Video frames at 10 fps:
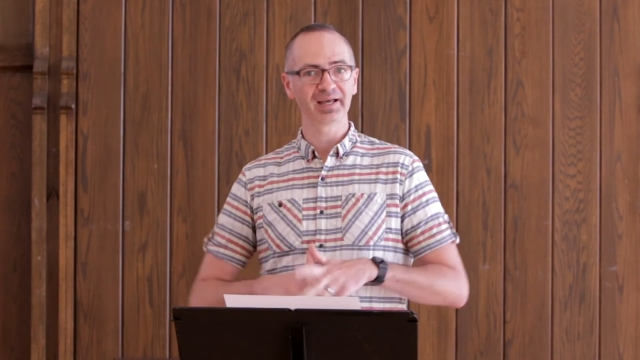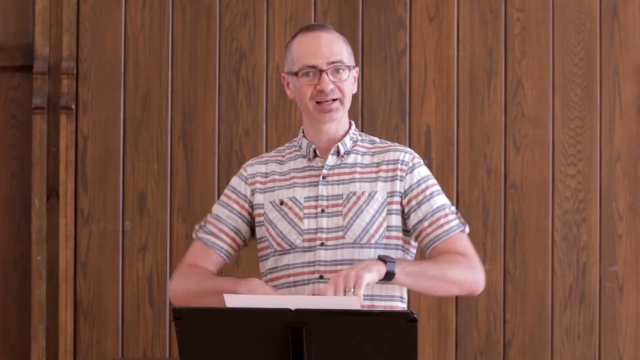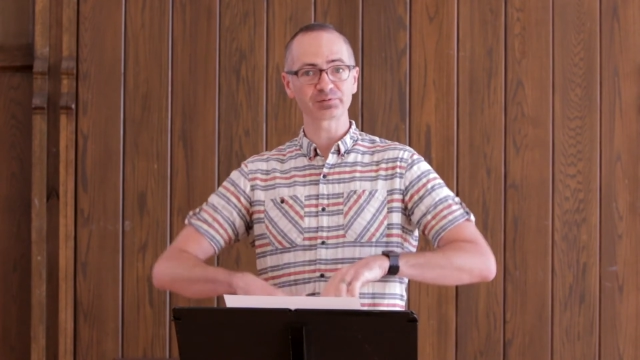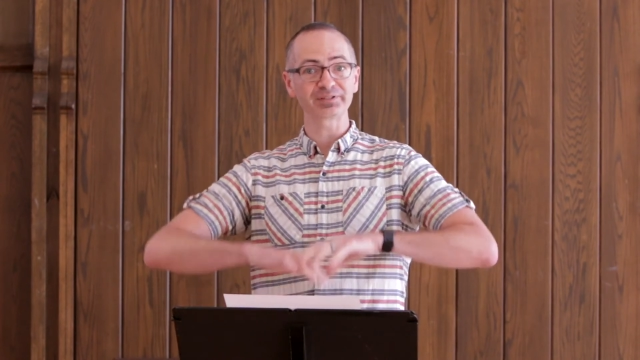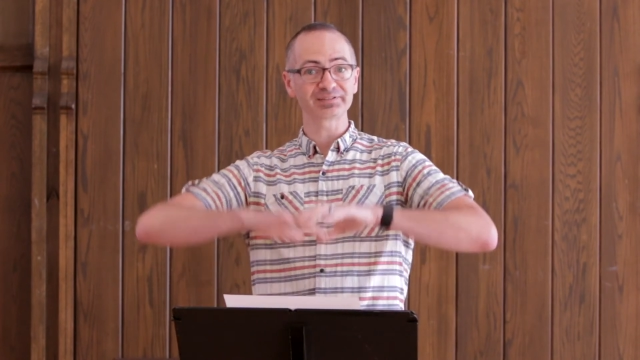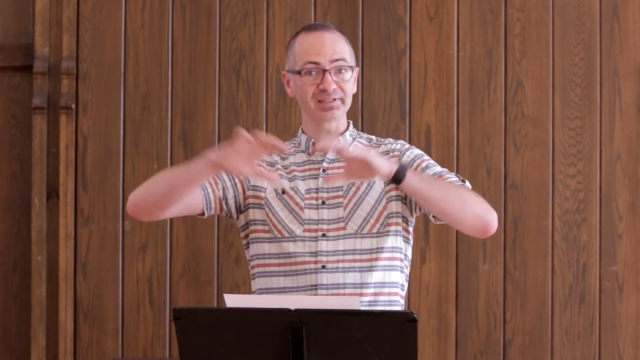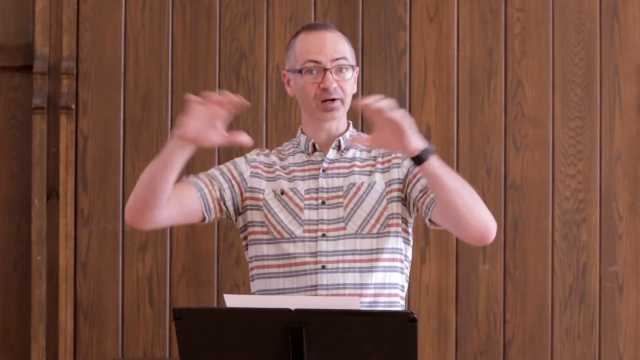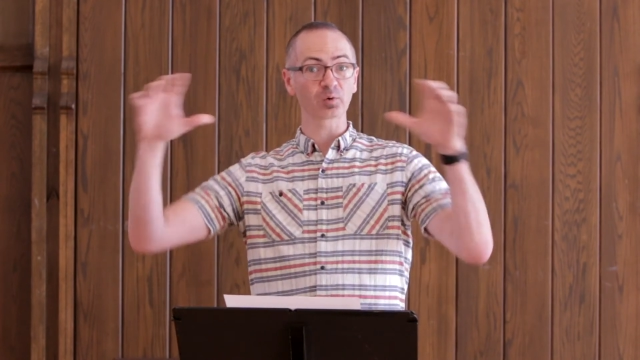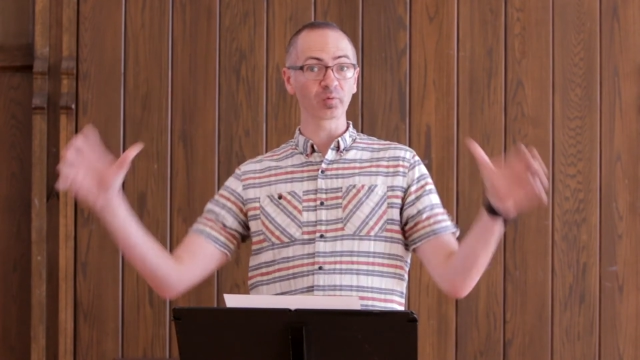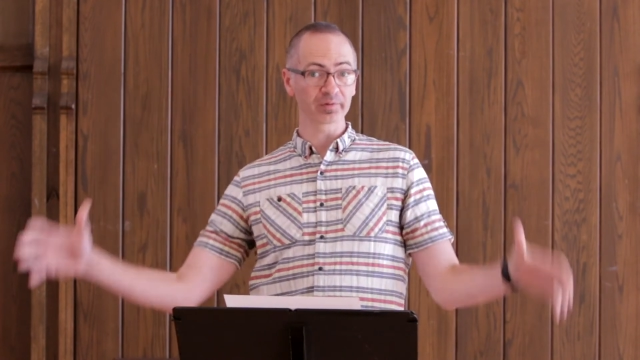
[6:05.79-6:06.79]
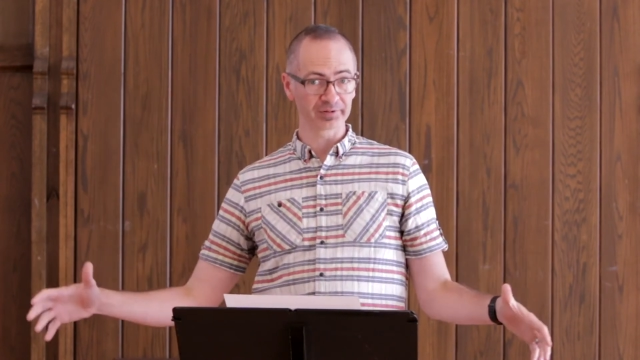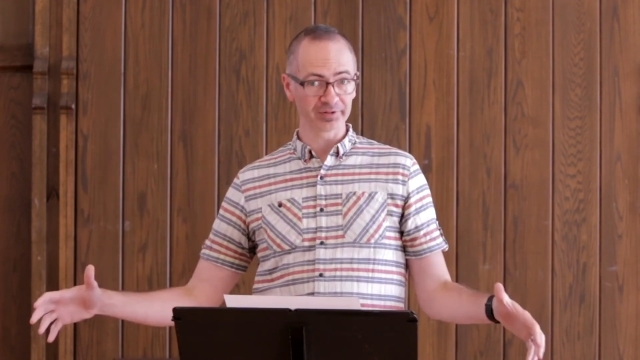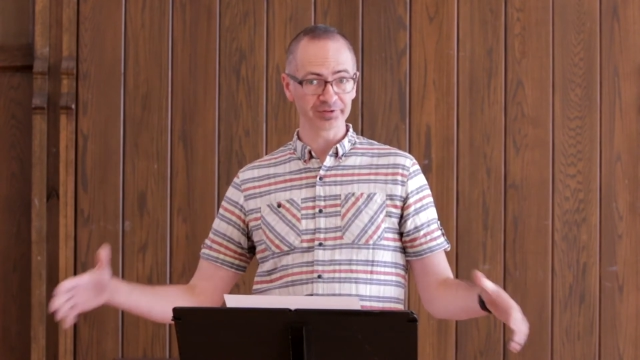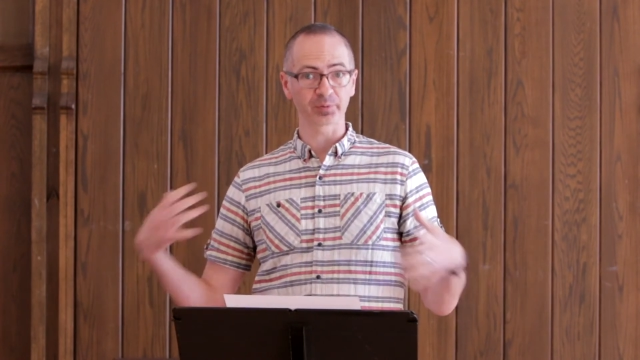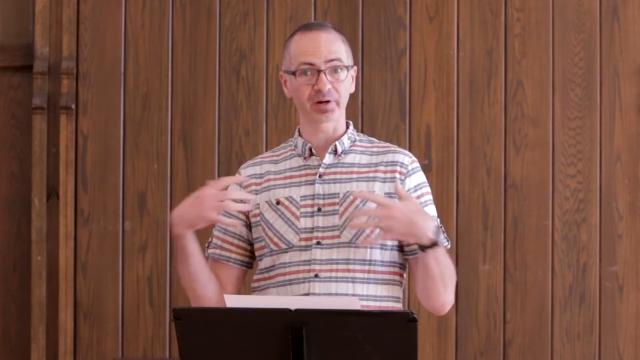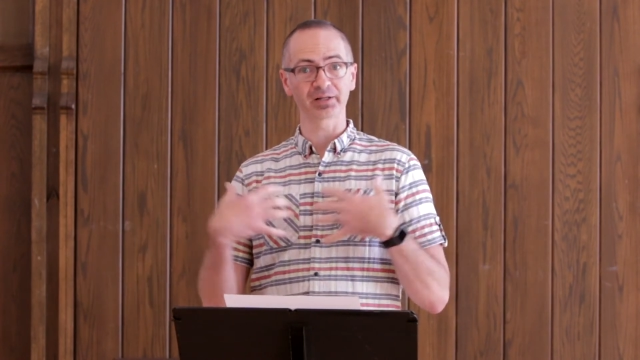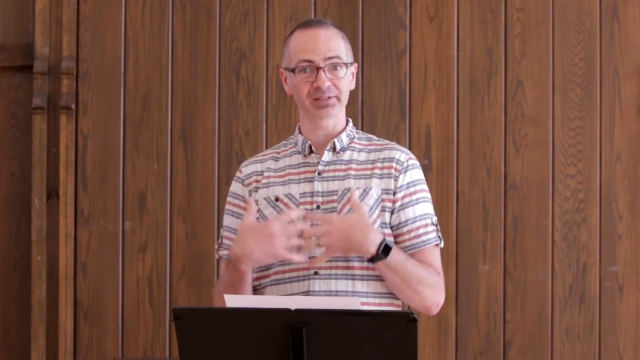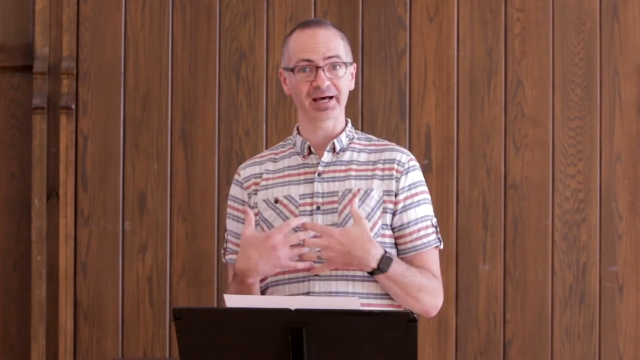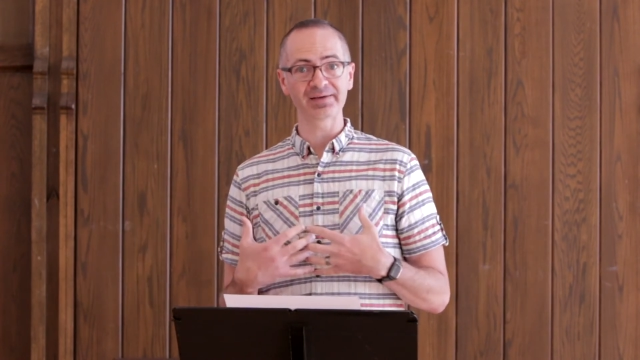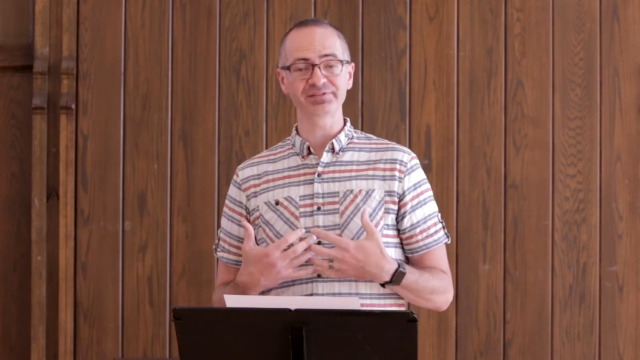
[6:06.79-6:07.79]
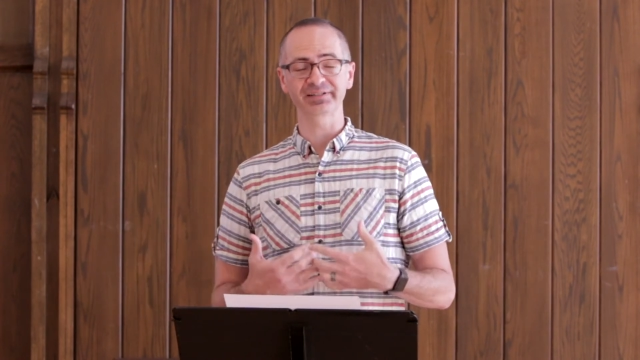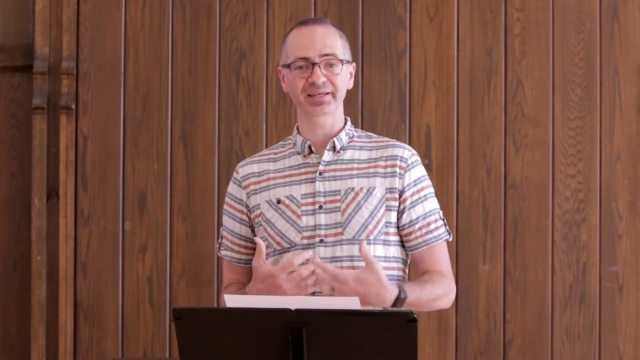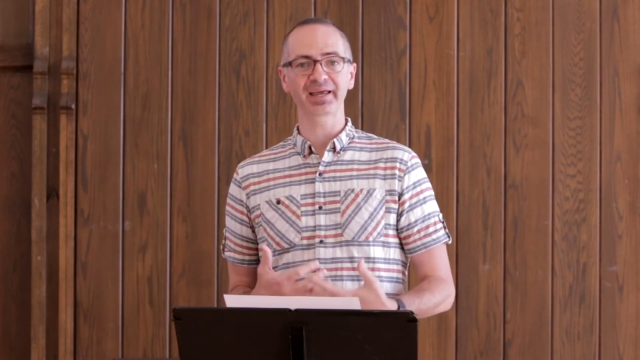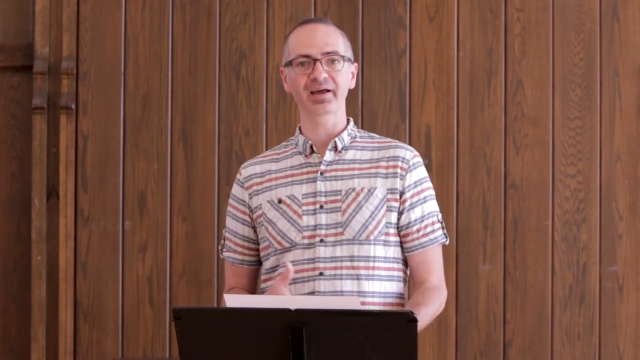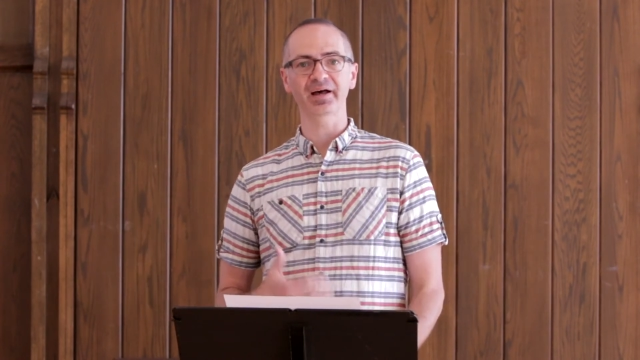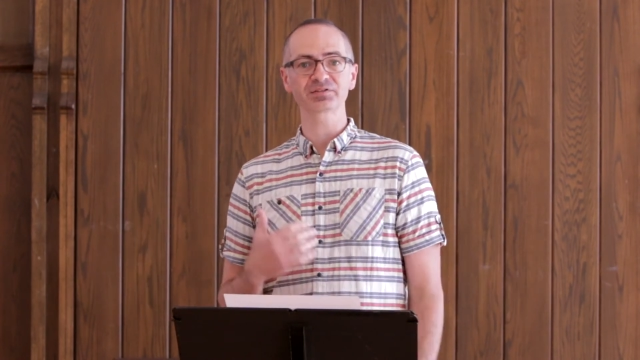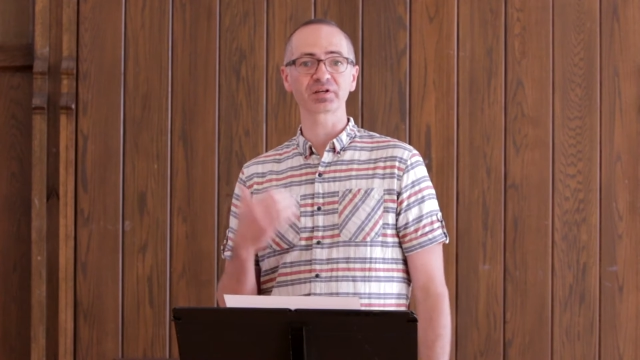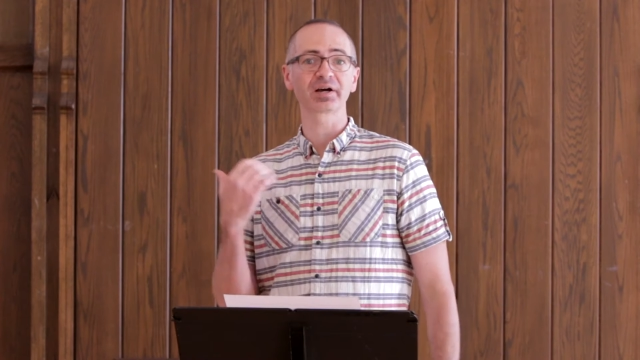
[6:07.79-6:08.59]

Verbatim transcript: As we see our world or our lives in chaos,